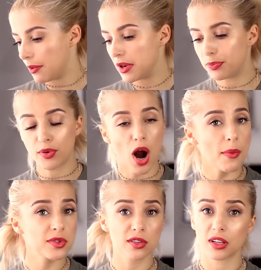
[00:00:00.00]
I mean,
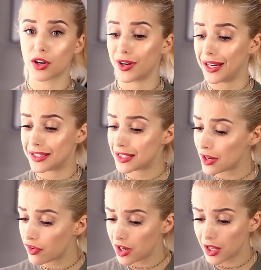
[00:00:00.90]
props to the
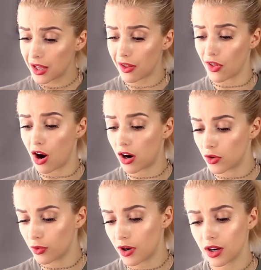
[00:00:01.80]
creativity and the
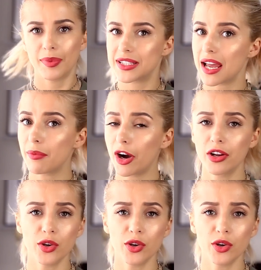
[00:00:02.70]
hard work, but damn girl,